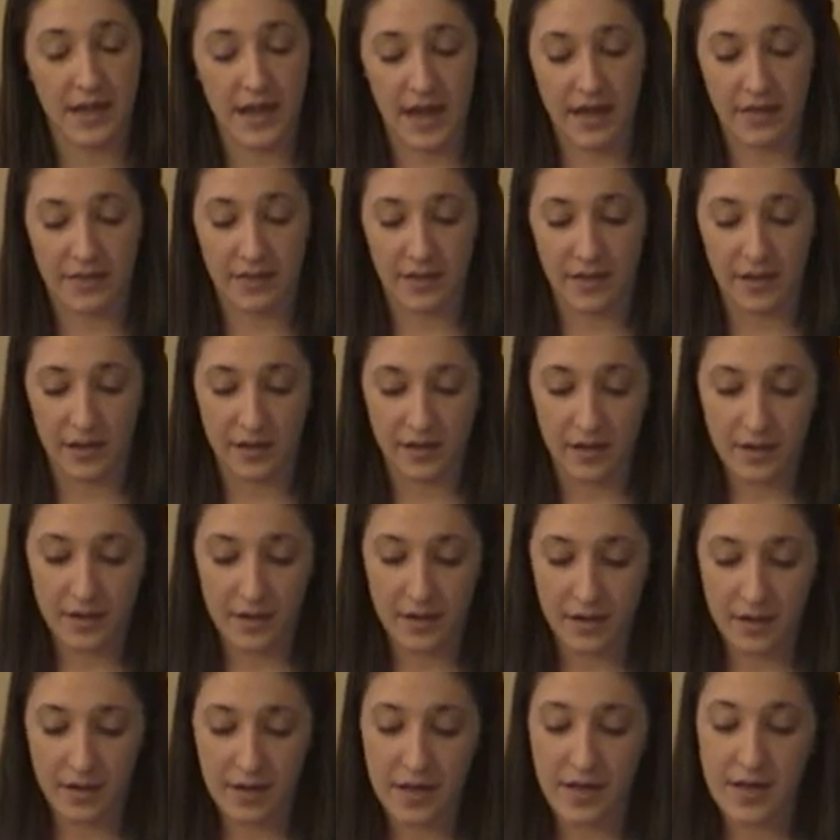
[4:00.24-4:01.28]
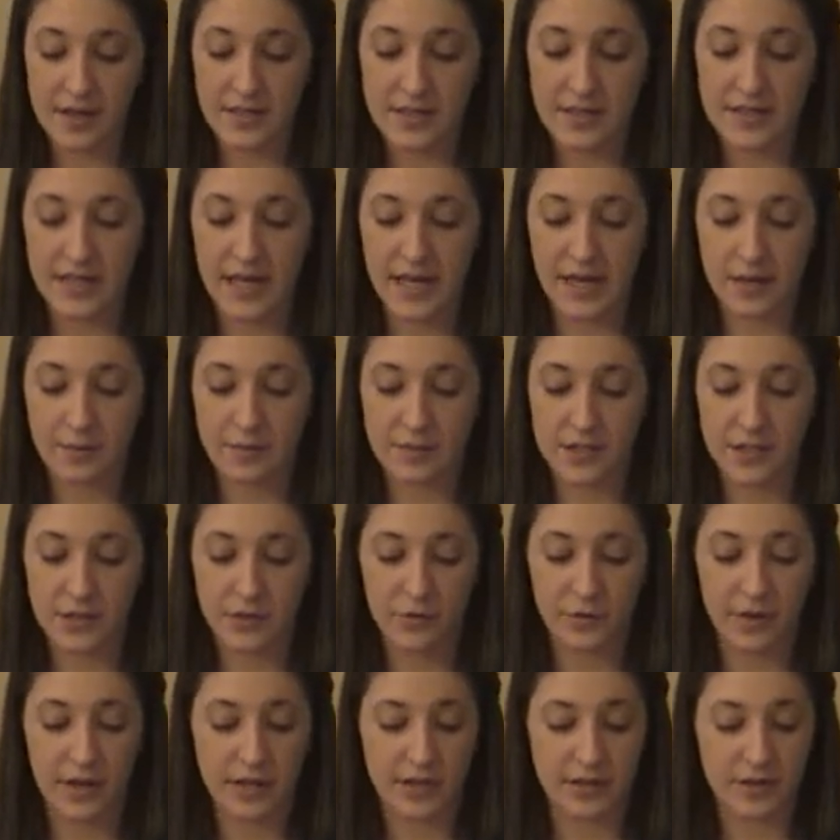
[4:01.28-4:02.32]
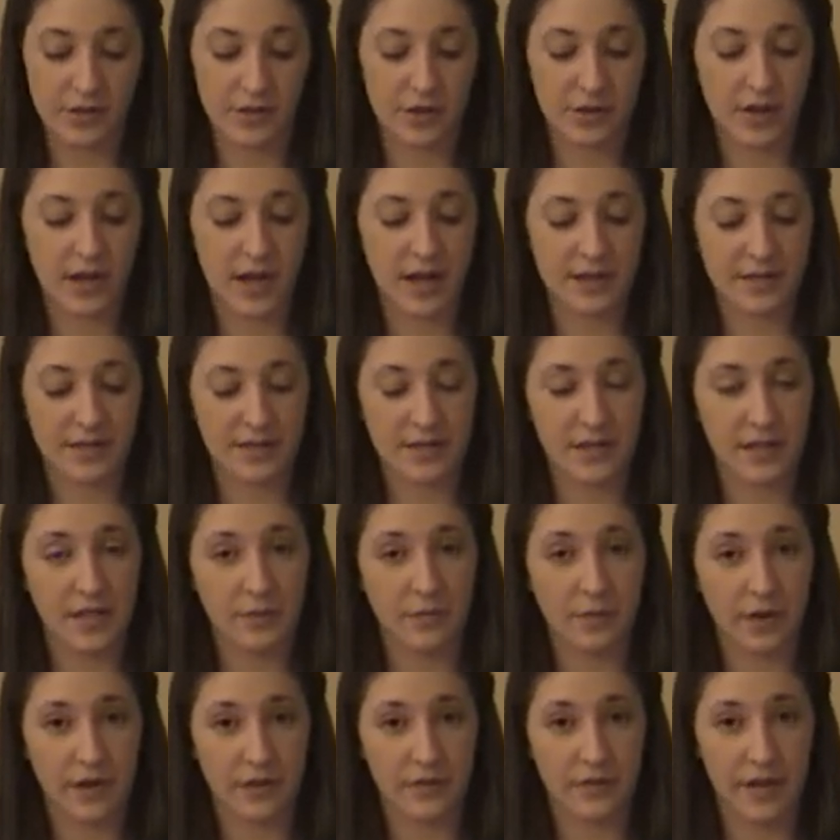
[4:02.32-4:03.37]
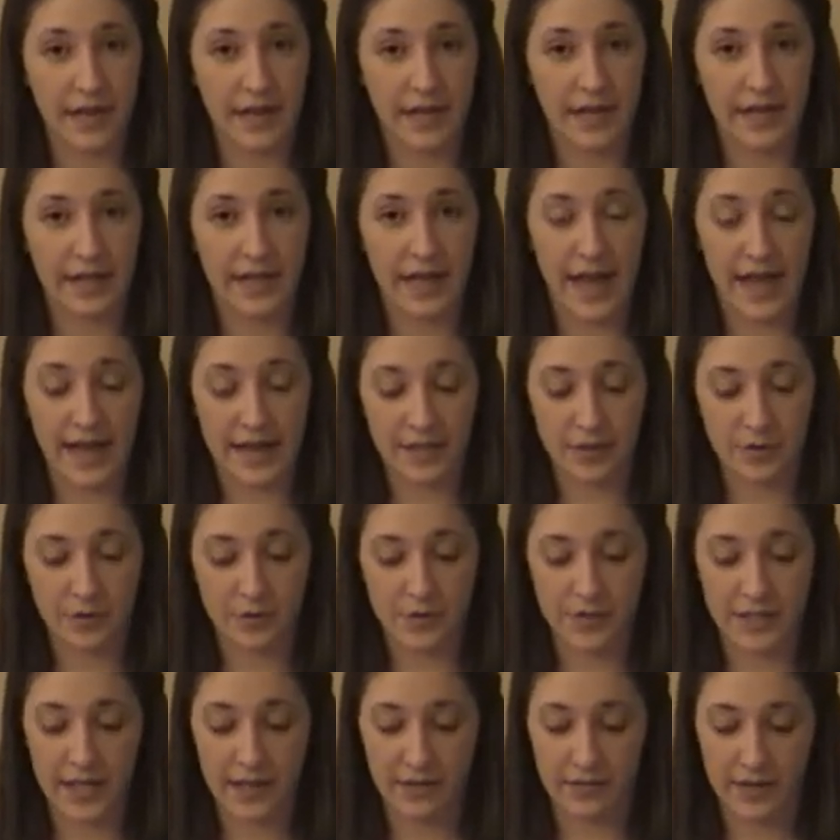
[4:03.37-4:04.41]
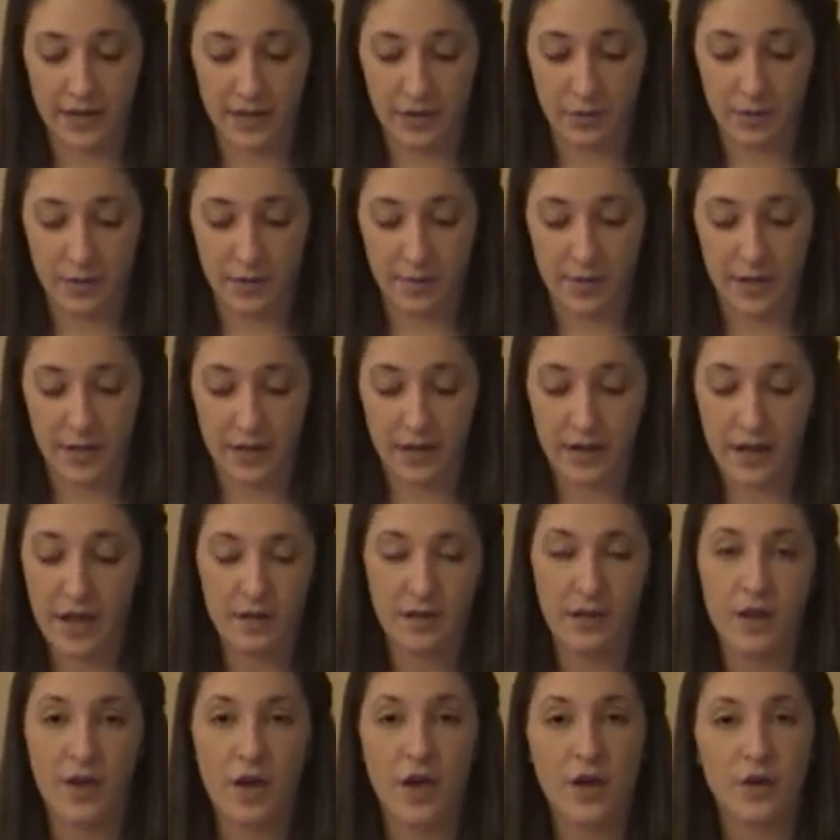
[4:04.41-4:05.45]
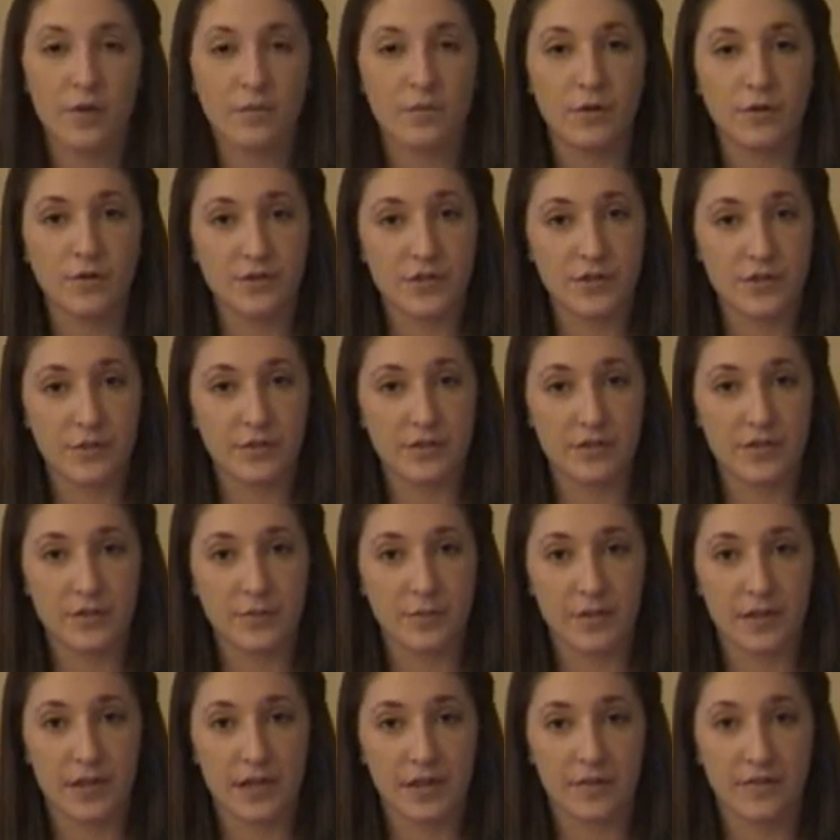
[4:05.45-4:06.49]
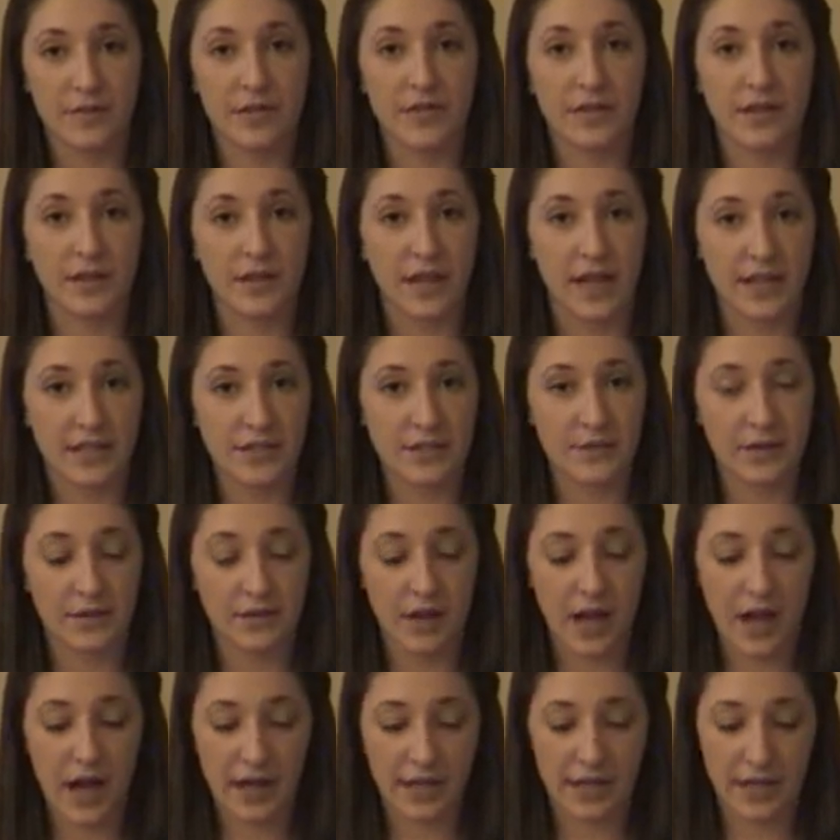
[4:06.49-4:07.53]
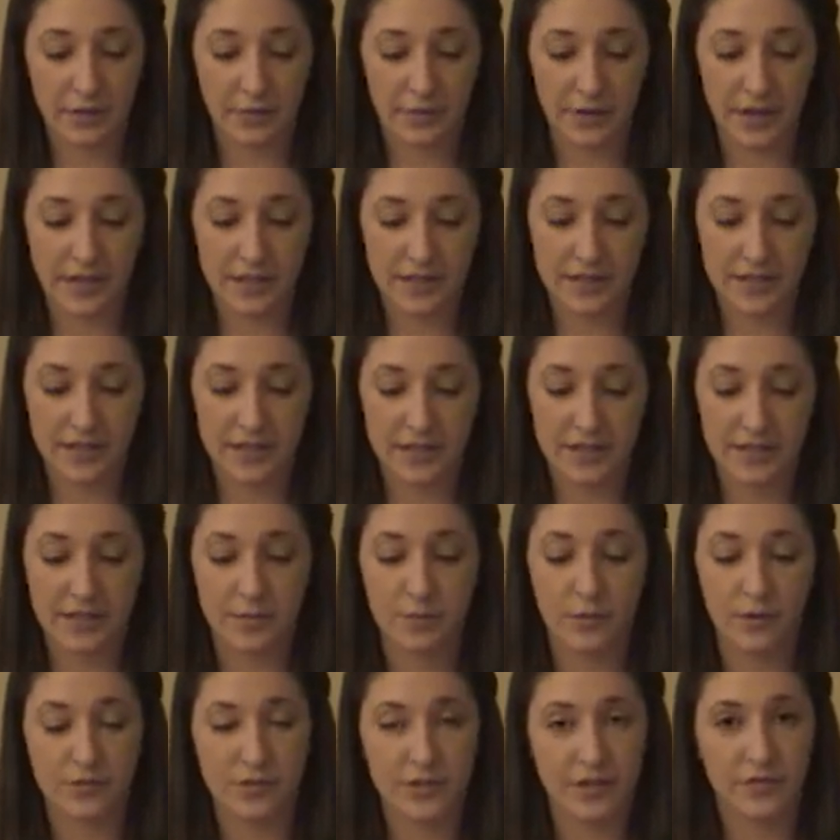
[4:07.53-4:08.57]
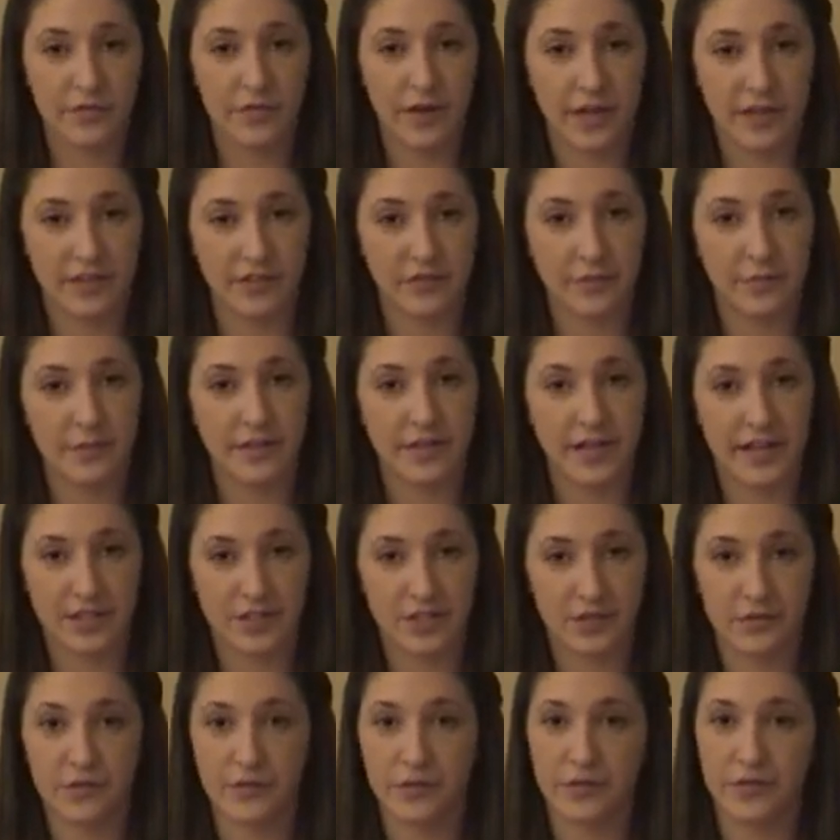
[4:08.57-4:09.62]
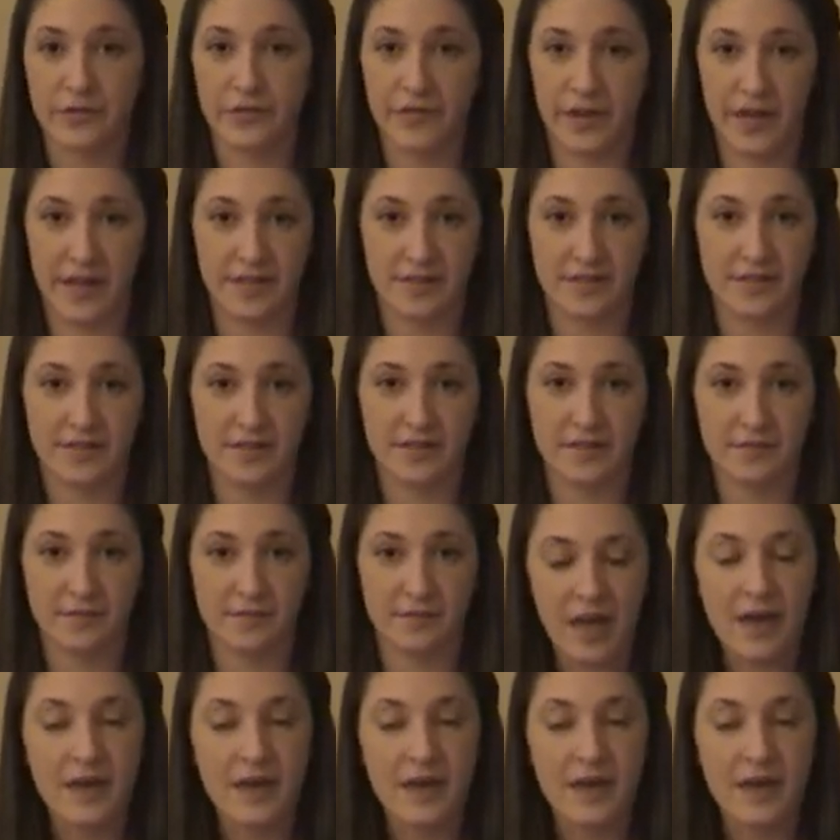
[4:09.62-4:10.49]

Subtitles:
the athlete. Stadiums and arenas are constantly renovating and adding new safety equipment. Most students believe that the glass around hockey rinks is the most effective protection for the fans.